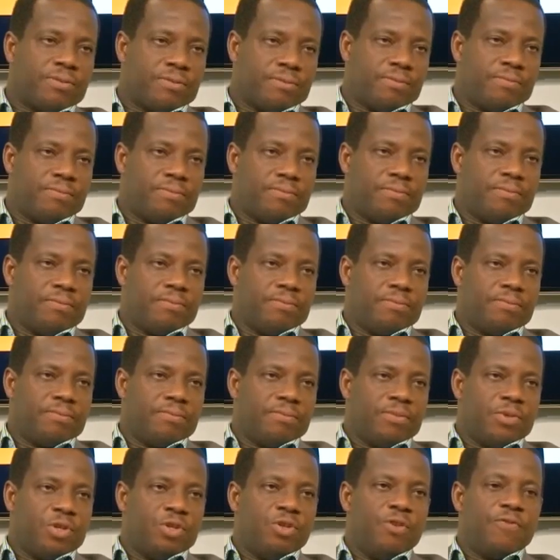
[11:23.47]
Mm-hmm.
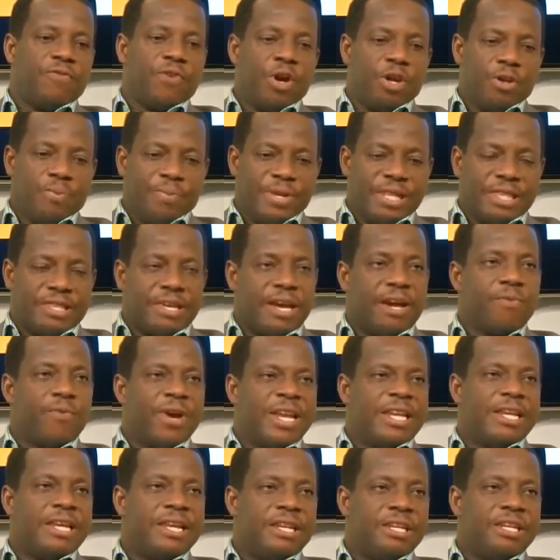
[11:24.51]
You've got to be there
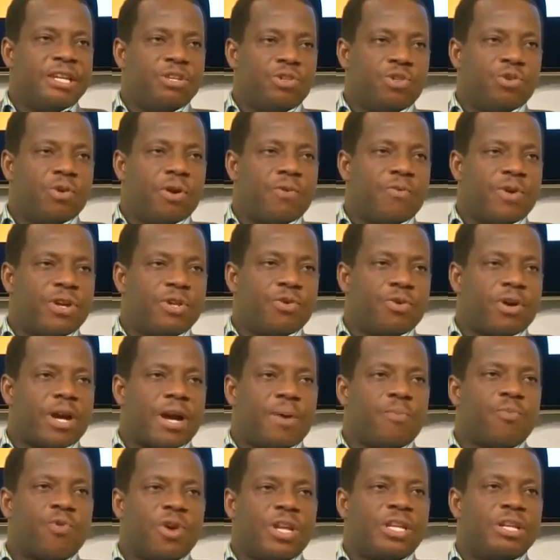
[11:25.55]
when they need you, and when you
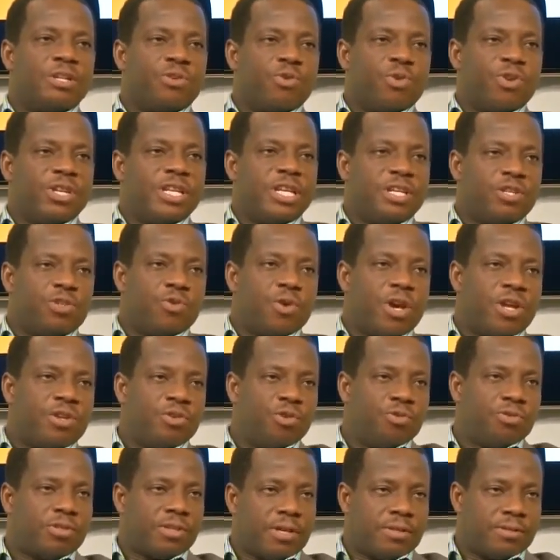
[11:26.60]
come when they don't need you, a
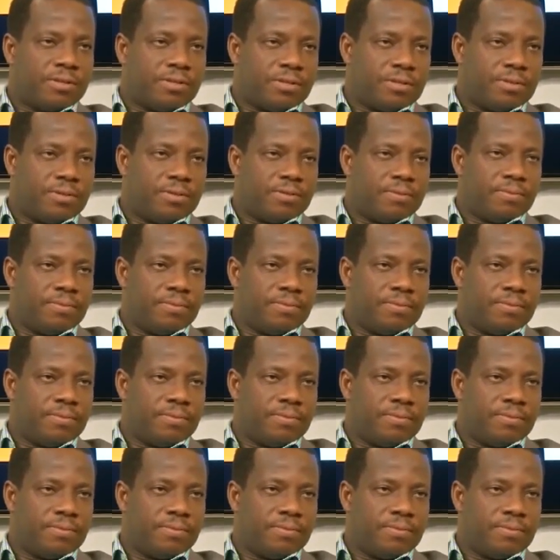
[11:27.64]
nuisance.